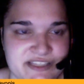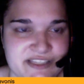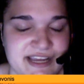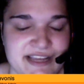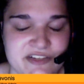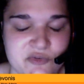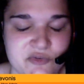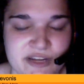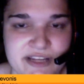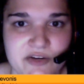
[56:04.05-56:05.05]
He has a
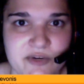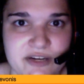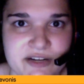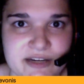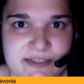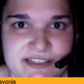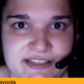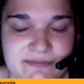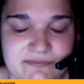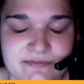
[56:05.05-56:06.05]
great career coming to him.